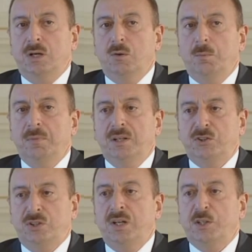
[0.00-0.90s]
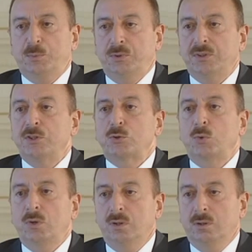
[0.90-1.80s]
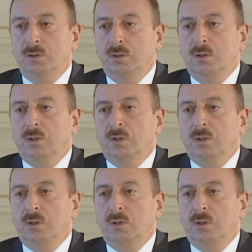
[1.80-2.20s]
our major export is oil.